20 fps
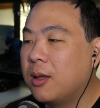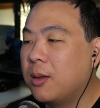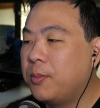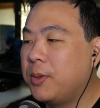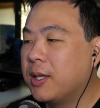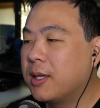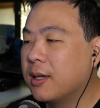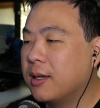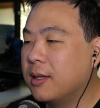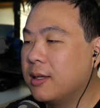
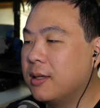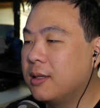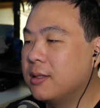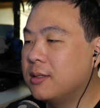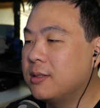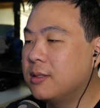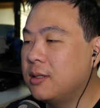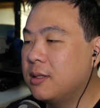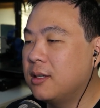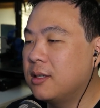
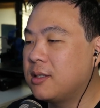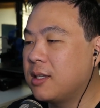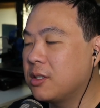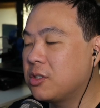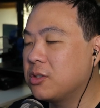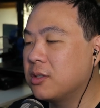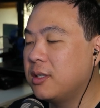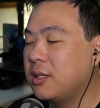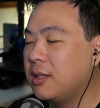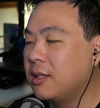because
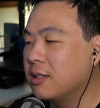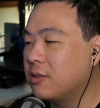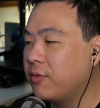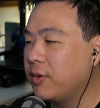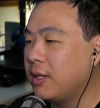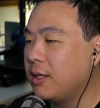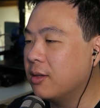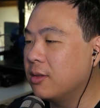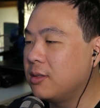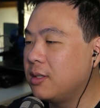essentially this
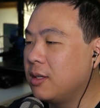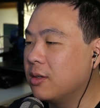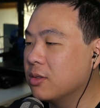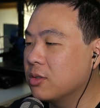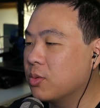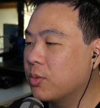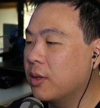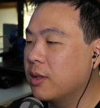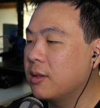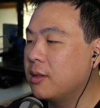video
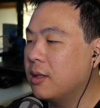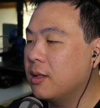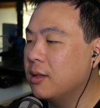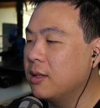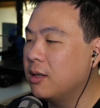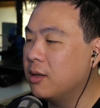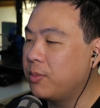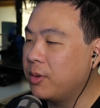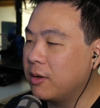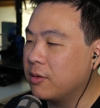deals with a
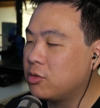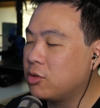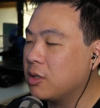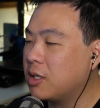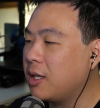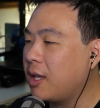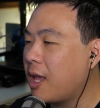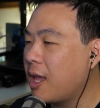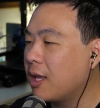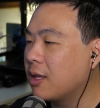little bit of
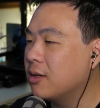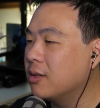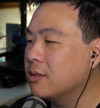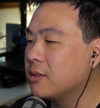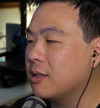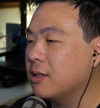tricky angles,